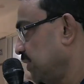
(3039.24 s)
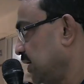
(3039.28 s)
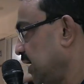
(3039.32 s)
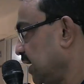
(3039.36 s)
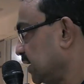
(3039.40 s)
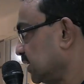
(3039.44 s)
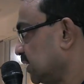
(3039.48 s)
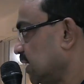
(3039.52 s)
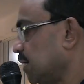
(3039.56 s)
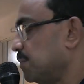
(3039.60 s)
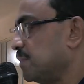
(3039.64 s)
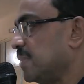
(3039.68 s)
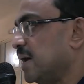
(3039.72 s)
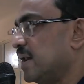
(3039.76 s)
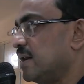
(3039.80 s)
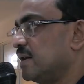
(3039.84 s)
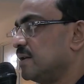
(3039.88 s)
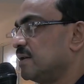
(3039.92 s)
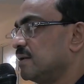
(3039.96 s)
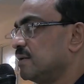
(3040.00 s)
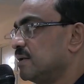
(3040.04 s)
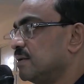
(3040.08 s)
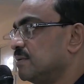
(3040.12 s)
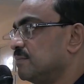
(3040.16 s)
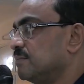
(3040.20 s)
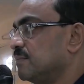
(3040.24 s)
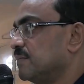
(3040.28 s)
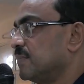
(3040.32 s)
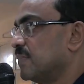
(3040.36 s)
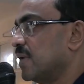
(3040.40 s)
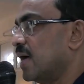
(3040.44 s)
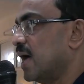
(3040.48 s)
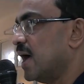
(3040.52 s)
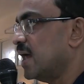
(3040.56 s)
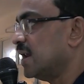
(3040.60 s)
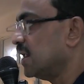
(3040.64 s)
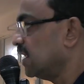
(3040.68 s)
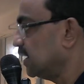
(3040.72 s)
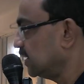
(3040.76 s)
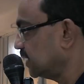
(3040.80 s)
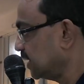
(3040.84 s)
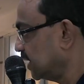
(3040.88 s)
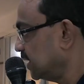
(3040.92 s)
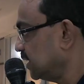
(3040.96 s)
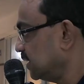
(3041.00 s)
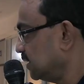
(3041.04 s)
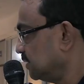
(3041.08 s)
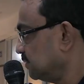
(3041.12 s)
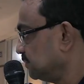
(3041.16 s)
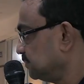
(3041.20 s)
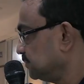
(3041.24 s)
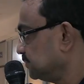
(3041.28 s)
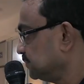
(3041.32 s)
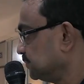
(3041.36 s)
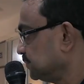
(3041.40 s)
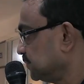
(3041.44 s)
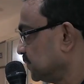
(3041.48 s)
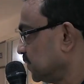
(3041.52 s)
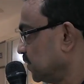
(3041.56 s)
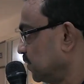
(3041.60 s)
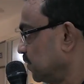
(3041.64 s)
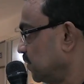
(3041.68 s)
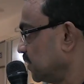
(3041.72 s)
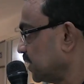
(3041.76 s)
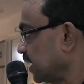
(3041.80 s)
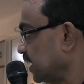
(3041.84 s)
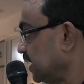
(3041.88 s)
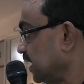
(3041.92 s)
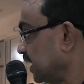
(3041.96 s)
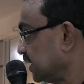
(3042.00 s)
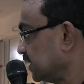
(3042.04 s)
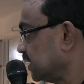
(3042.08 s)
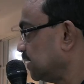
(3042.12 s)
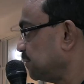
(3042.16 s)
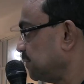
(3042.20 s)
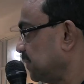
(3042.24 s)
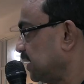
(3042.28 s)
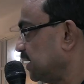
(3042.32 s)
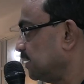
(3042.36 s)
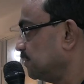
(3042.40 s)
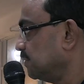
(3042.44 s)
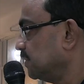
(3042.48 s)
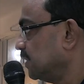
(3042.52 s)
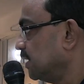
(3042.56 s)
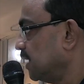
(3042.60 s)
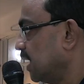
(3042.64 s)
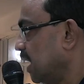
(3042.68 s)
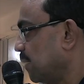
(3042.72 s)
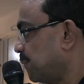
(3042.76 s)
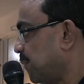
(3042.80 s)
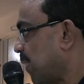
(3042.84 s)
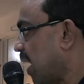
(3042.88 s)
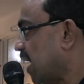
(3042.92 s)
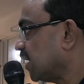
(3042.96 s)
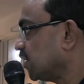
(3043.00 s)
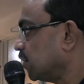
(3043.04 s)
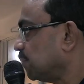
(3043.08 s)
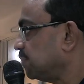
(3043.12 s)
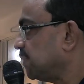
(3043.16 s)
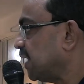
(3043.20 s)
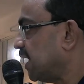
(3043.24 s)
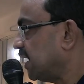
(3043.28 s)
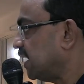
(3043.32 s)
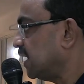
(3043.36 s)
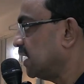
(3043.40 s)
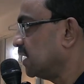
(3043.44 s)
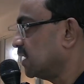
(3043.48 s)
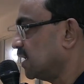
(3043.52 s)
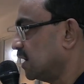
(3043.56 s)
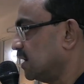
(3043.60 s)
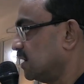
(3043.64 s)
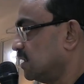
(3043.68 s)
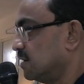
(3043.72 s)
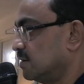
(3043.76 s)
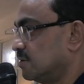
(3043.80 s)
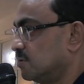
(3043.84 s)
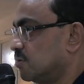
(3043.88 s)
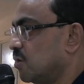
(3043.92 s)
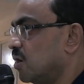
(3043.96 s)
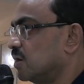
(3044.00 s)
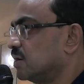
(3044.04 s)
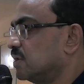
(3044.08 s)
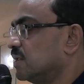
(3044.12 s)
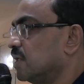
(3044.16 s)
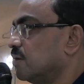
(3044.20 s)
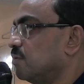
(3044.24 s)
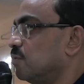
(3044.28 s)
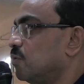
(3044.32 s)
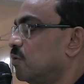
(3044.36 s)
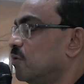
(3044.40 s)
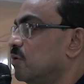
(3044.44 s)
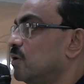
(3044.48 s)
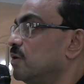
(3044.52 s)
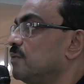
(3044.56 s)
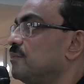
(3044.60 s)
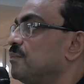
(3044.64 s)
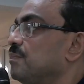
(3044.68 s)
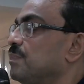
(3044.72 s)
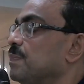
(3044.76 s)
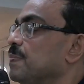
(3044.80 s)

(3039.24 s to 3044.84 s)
rectum and anal canal. Okay, rectum and a part of the anal canal, not the whole.